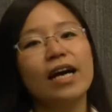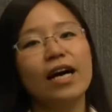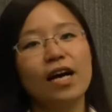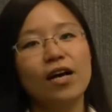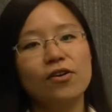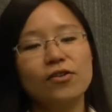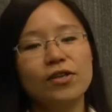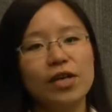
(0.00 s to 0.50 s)

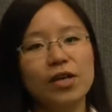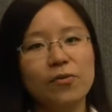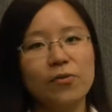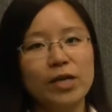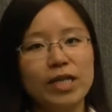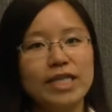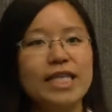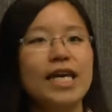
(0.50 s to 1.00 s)
How can
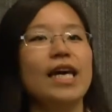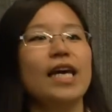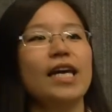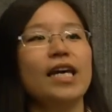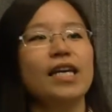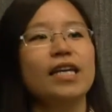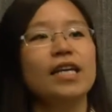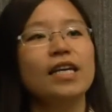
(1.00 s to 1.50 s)
we
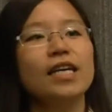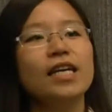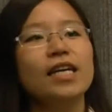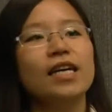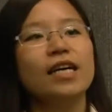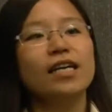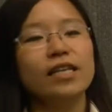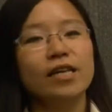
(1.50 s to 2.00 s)
take
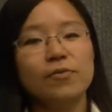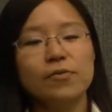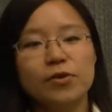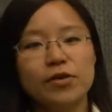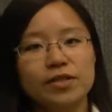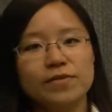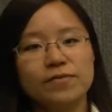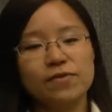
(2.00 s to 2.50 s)

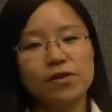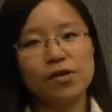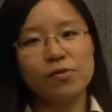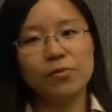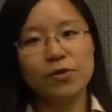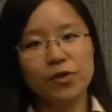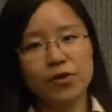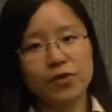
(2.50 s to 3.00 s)
inputs
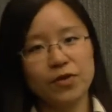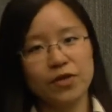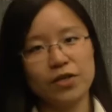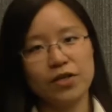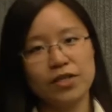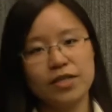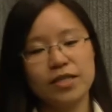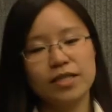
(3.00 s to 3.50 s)
from
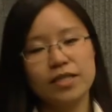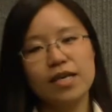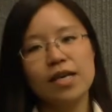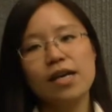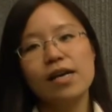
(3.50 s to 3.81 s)
users